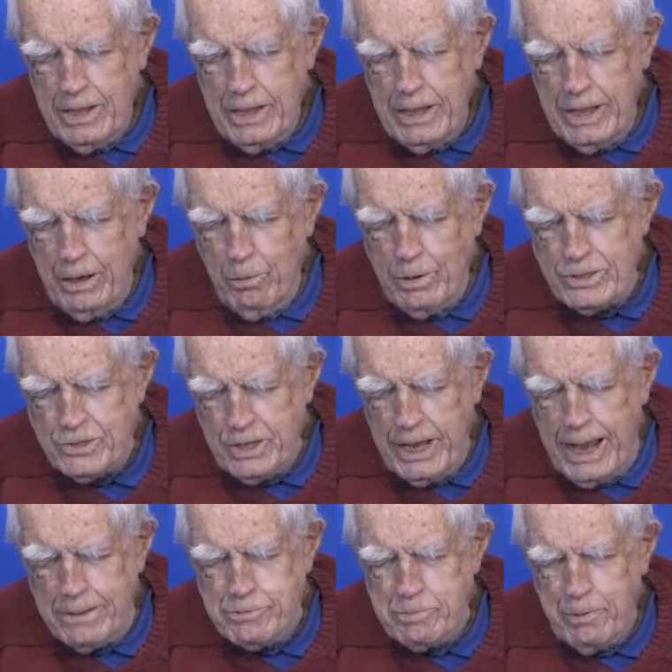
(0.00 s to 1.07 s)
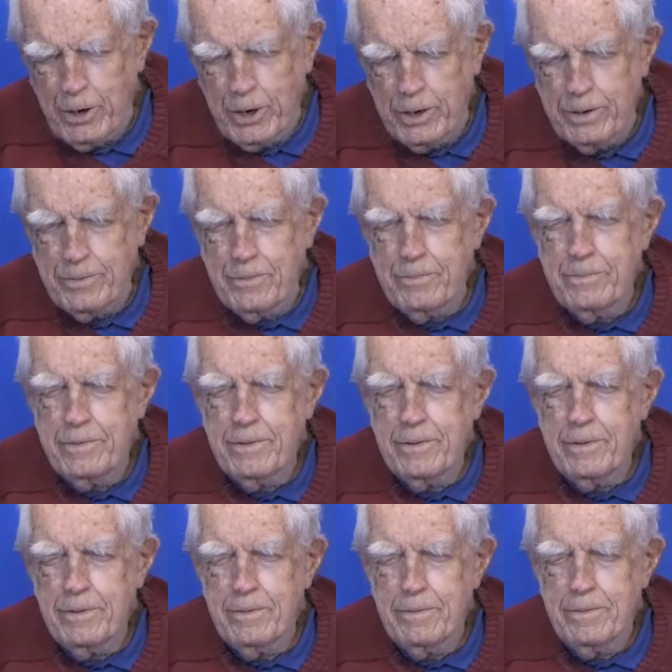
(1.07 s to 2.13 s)
it was the Habsburg
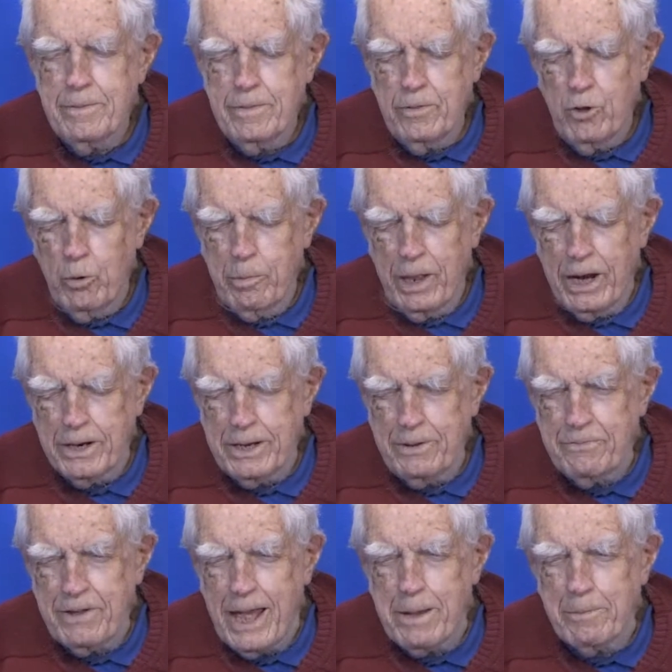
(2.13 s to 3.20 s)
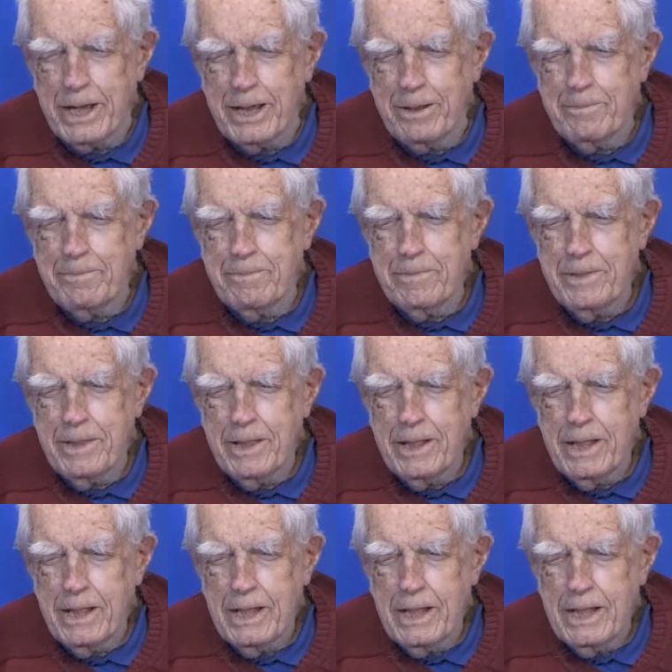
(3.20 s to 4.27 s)
nobility family
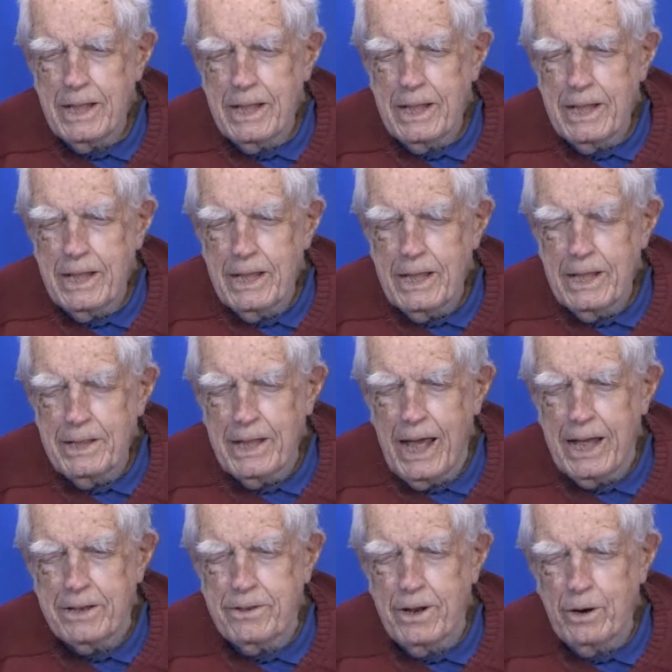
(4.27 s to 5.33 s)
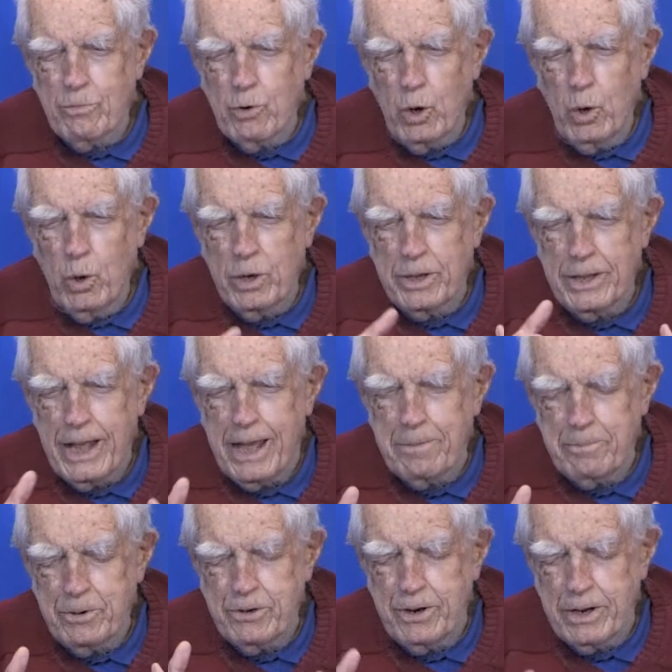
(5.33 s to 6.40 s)
that uh, ruled that
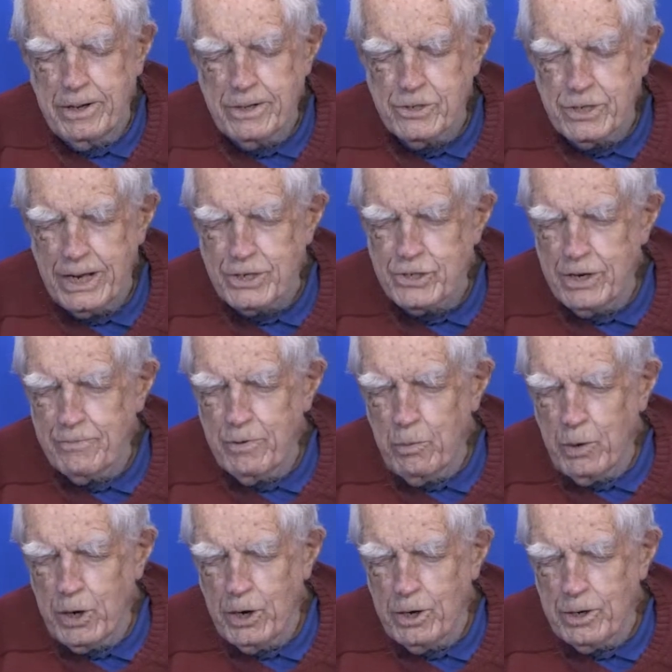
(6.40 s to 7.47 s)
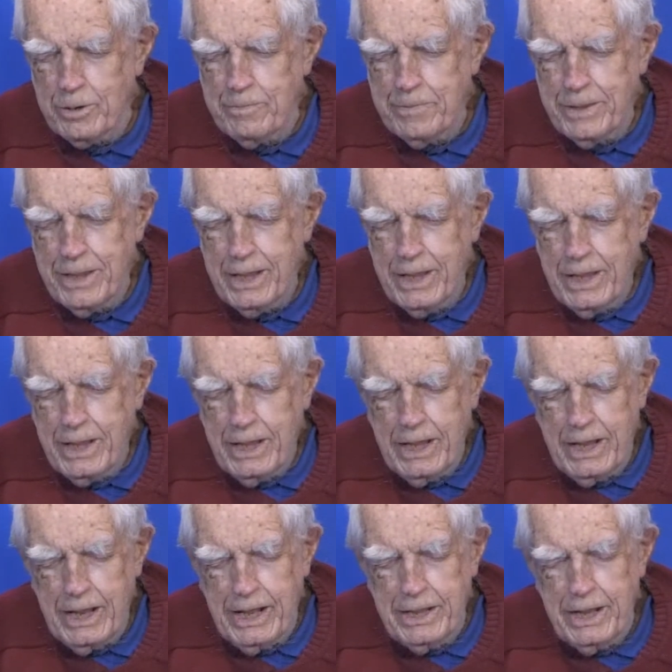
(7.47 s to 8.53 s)
particular section of the world.
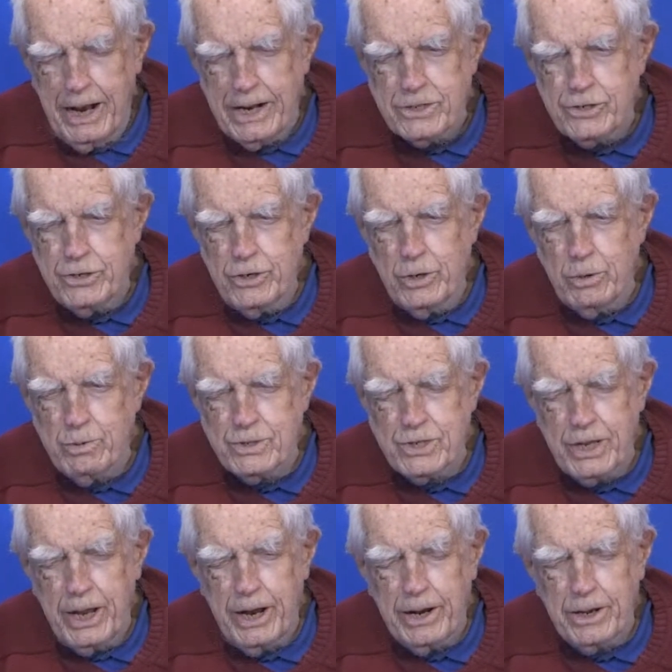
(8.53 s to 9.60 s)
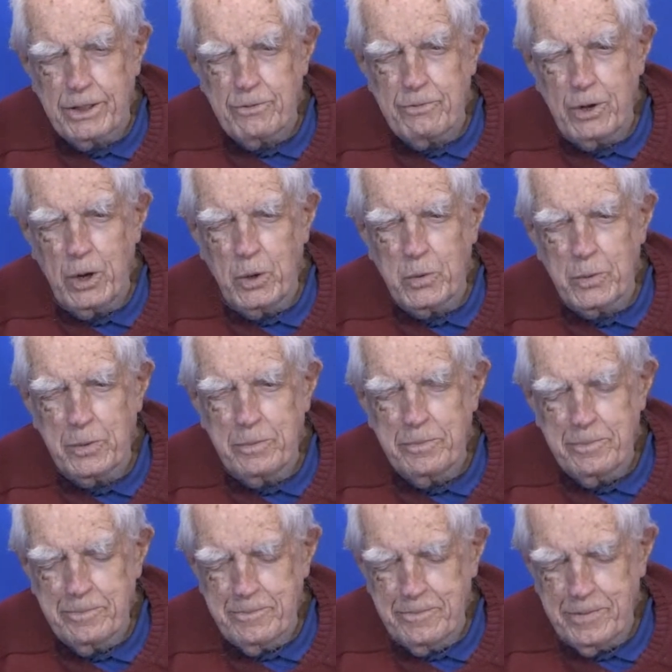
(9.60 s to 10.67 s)
And the Archduke was the heir to the phone,
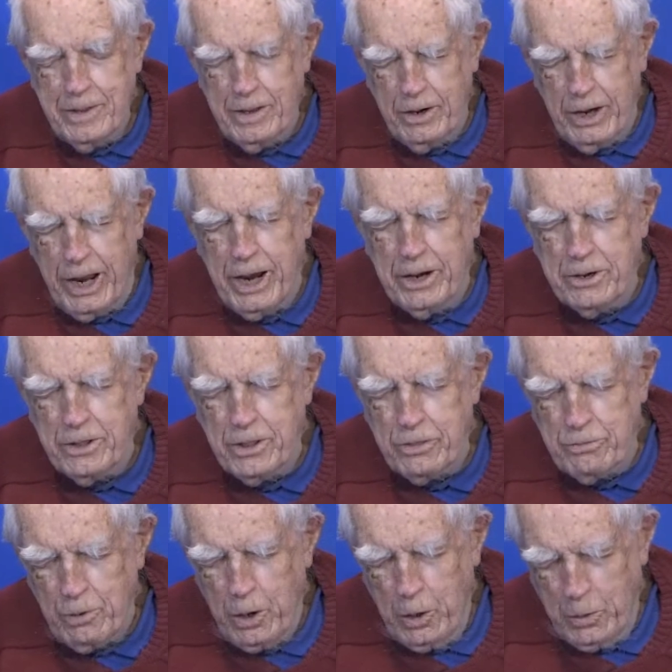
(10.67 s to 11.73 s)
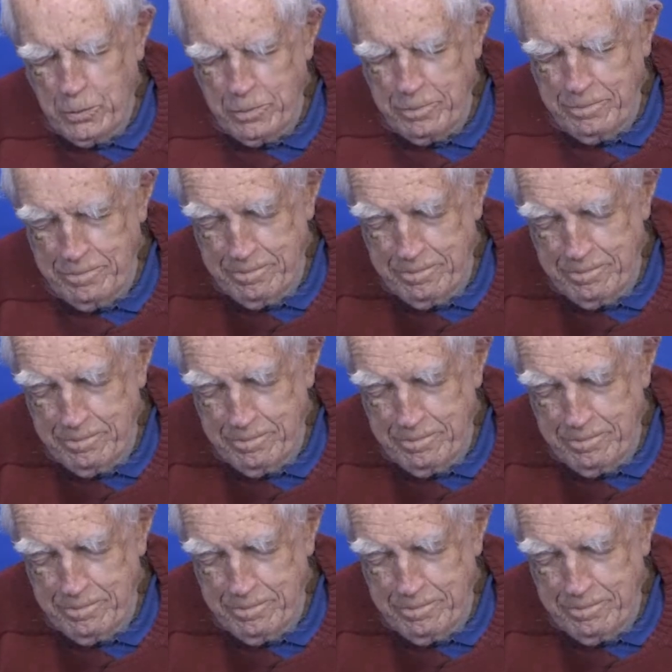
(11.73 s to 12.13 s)
er, heir to the throne.